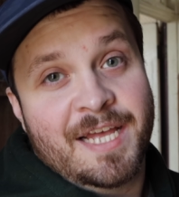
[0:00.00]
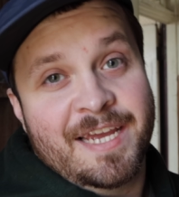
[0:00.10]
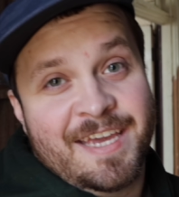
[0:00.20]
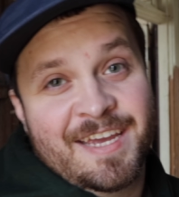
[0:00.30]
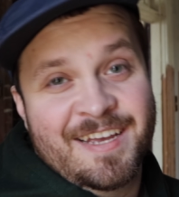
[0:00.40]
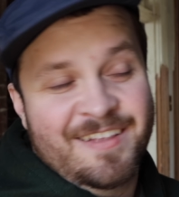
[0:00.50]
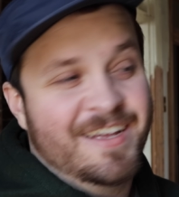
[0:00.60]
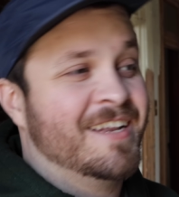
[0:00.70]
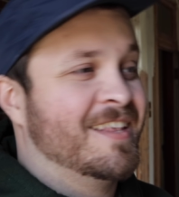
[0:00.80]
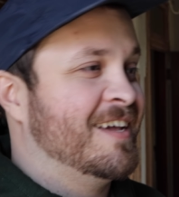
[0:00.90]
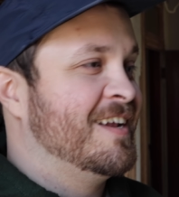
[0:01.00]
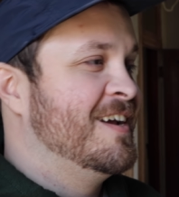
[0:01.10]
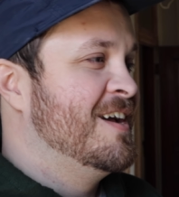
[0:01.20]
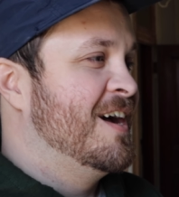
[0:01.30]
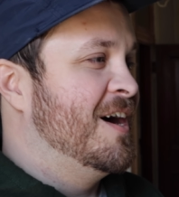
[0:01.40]
like, I like that.
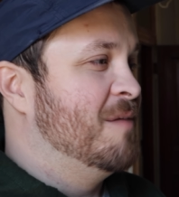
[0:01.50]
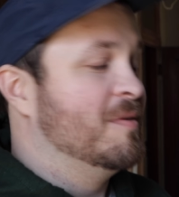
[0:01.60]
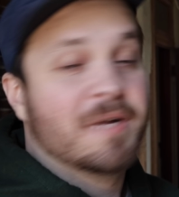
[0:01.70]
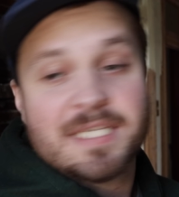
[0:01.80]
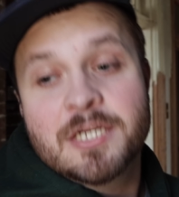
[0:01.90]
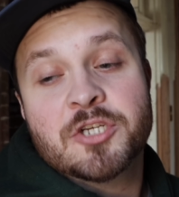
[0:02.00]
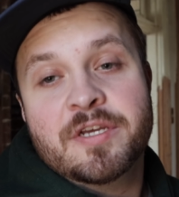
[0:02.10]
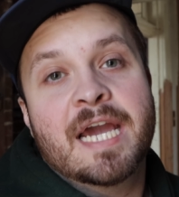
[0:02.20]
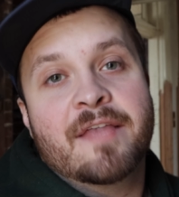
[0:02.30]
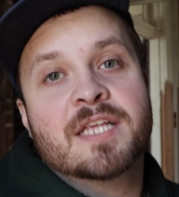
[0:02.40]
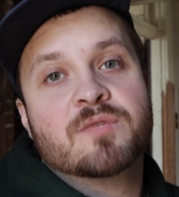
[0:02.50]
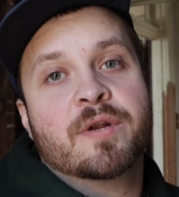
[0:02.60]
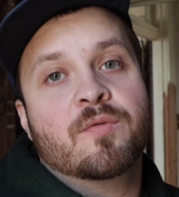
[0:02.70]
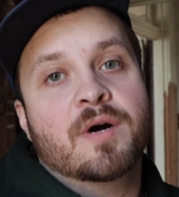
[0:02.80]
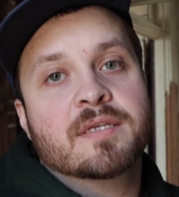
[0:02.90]
Um, but essentially, yeah, that's
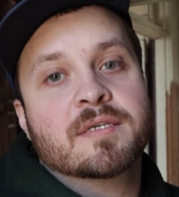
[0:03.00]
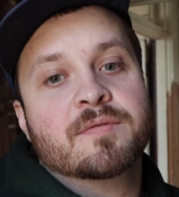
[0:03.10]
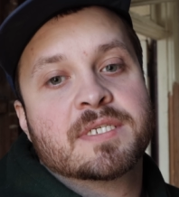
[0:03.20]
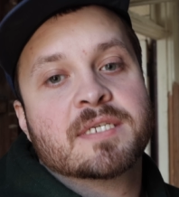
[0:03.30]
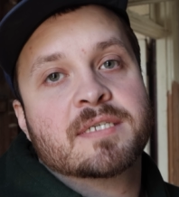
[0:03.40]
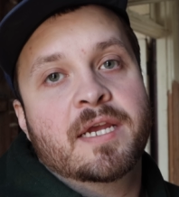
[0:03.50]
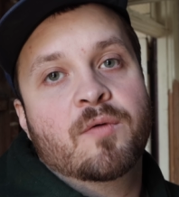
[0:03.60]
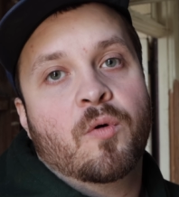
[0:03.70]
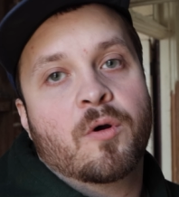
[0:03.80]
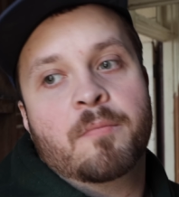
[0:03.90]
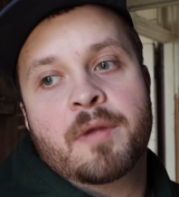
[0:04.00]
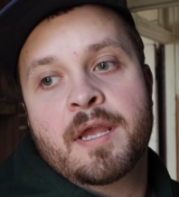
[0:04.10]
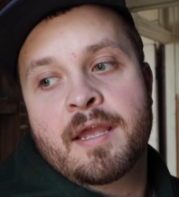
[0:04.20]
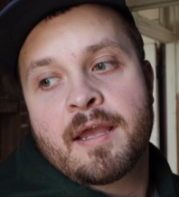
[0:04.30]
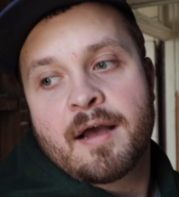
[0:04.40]
what it was. It was to stay warm.
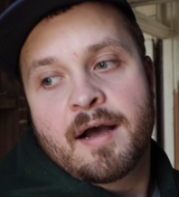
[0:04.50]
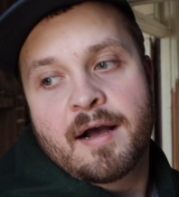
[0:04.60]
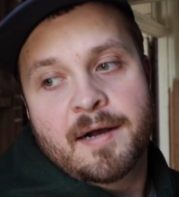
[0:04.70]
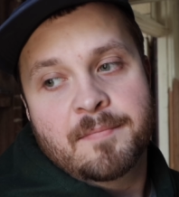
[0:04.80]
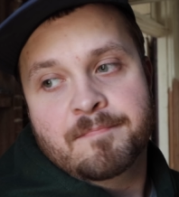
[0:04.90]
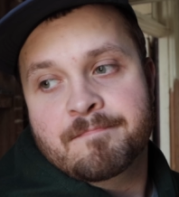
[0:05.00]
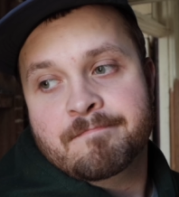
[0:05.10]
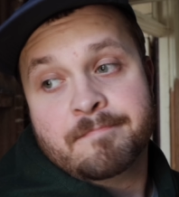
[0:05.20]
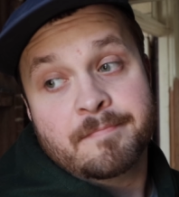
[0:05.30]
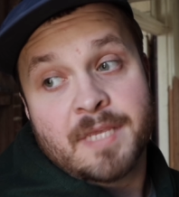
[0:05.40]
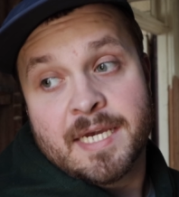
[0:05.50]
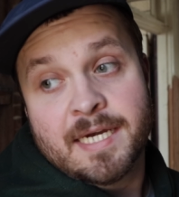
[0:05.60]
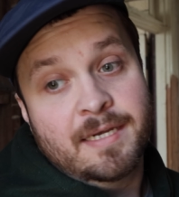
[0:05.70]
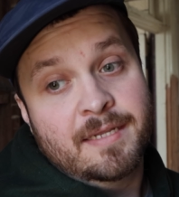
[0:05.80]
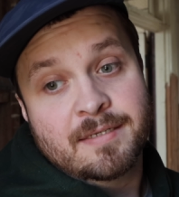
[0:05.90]
Um,
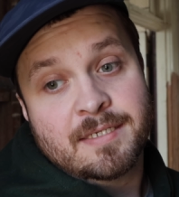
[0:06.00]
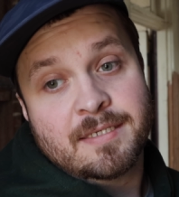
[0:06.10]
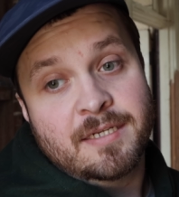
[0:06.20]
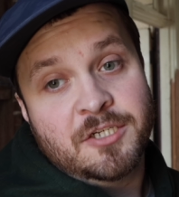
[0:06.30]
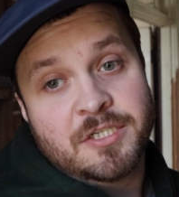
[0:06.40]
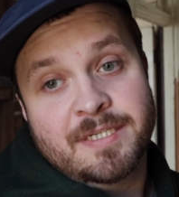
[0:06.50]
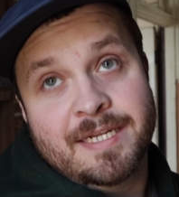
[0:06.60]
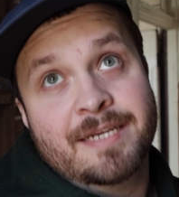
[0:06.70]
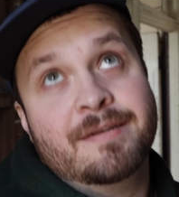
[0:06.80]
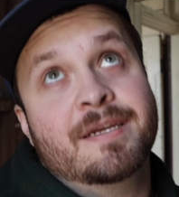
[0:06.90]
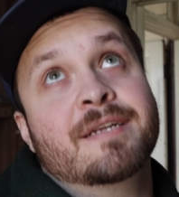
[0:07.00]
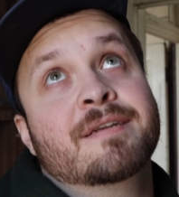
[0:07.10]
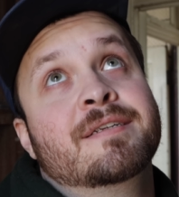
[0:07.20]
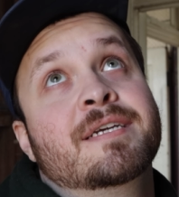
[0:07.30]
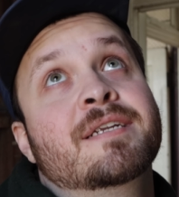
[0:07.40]
yeah, and they just did it
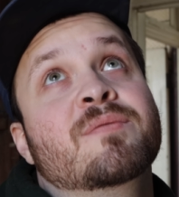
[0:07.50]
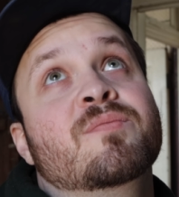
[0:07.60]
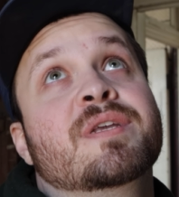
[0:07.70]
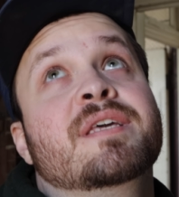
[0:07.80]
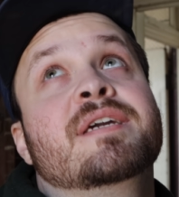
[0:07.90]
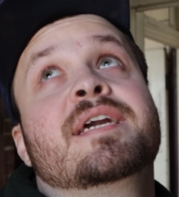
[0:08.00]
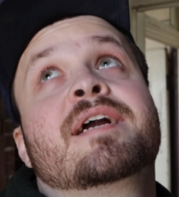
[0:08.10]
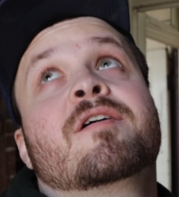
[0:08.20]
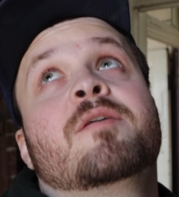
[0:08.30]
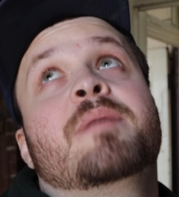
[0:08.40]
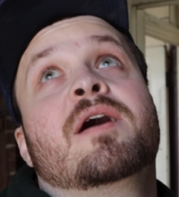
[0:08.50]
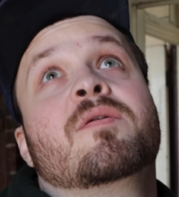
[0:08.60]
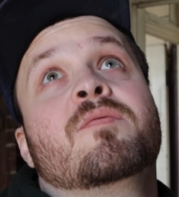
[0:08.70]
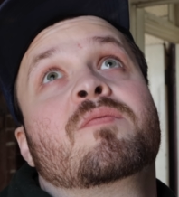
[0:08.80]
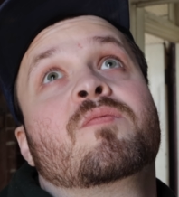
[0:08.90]
and didn't really care
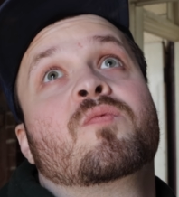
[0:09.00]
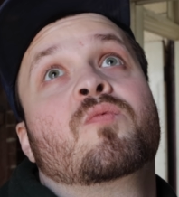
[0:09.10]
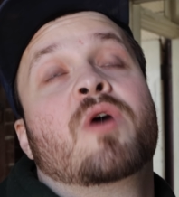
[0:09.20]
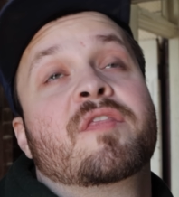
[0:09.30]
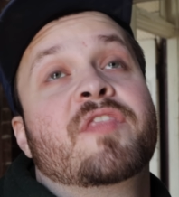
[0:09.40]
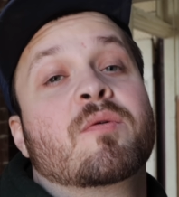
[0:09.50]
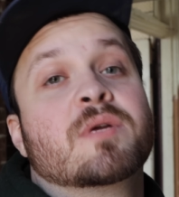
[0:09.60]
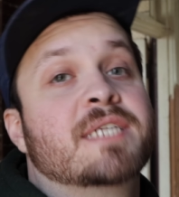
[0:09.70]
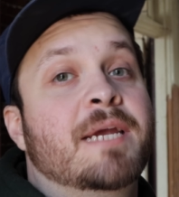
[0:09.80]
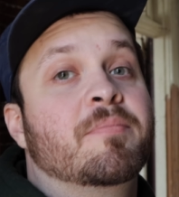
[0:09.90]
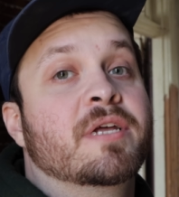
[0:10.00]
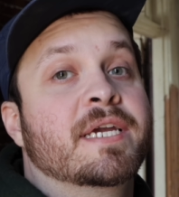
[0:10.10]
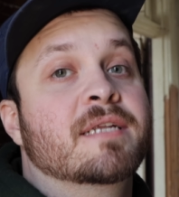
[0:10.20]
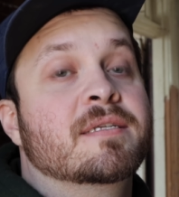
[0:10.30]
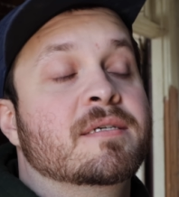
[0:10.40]
about what they were
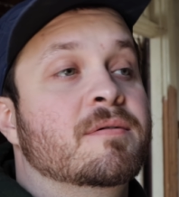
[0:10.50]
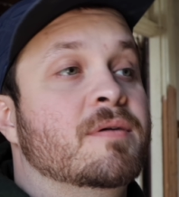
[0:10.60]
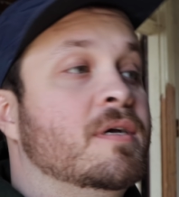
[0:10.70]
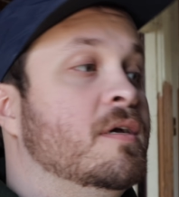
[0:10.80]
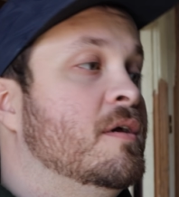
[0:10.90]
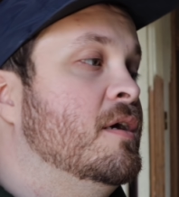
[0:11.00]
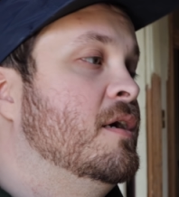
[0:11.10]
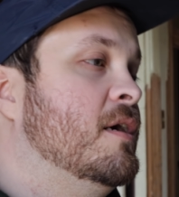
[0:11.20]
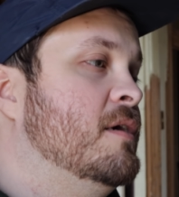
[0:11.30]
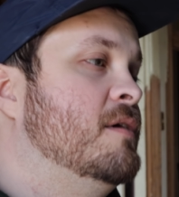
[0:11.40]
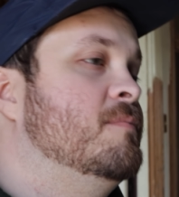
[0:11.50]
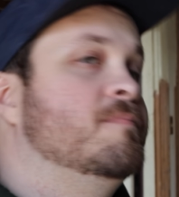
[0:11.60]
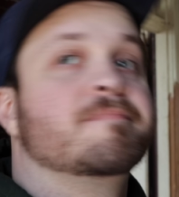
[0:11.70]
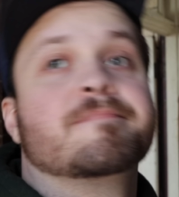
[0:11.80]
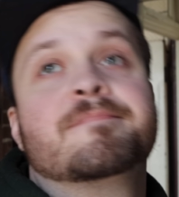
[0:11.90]
stapling into.
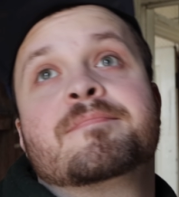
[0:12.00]
Um,